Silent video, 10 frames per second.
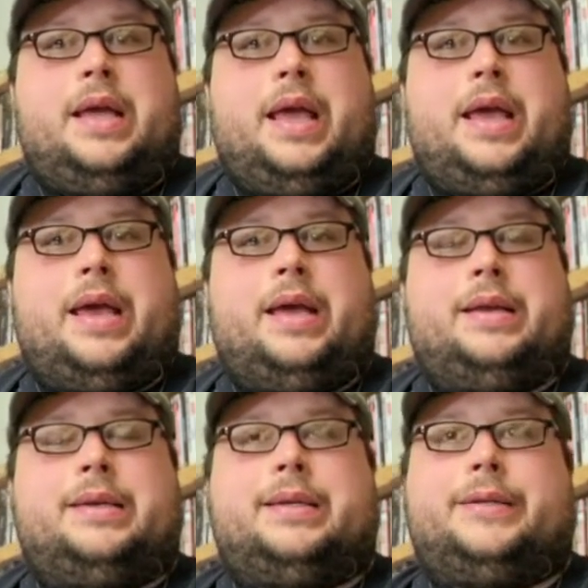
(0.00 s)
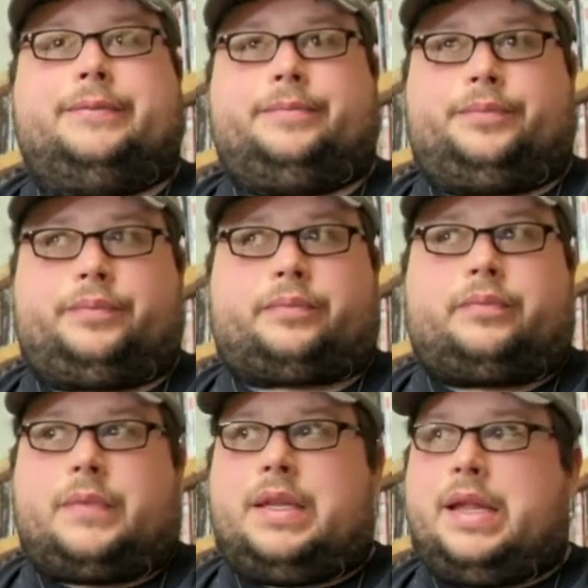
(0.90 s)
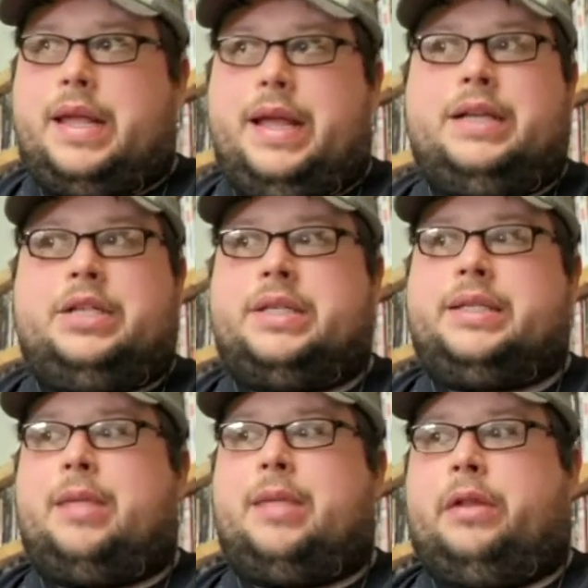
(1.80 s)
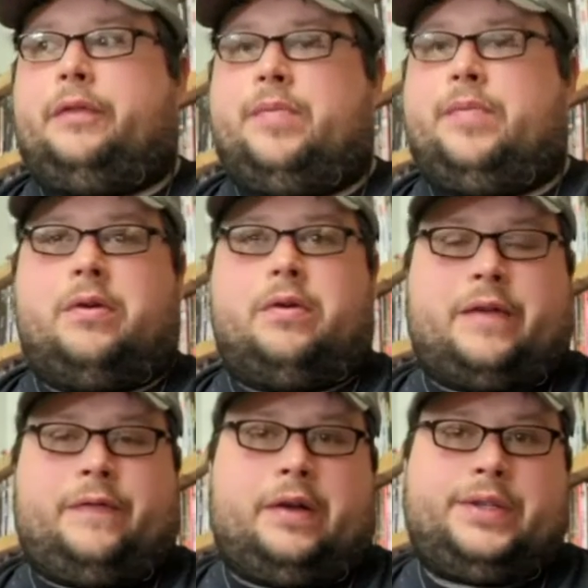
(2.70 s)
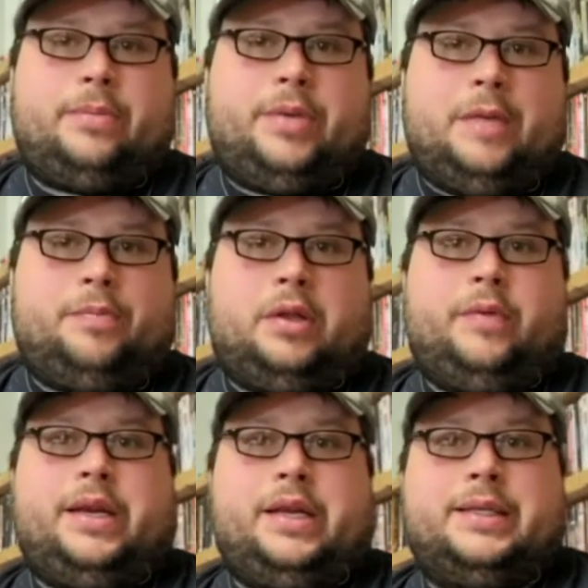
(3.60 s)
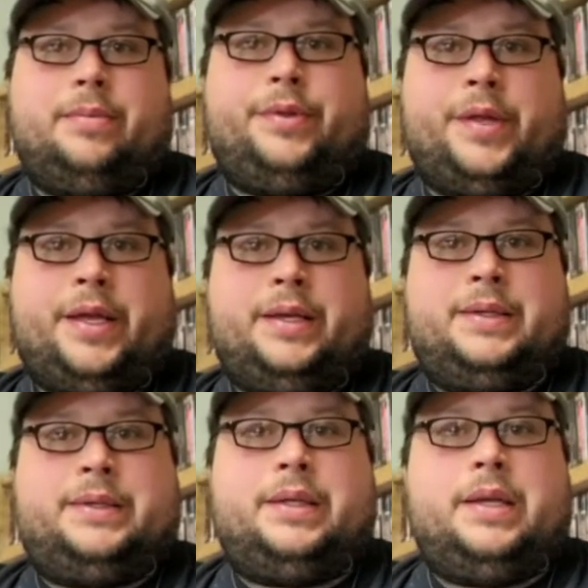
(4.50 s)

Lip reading: And it's just kind of built from there, where I found some people and we did some things,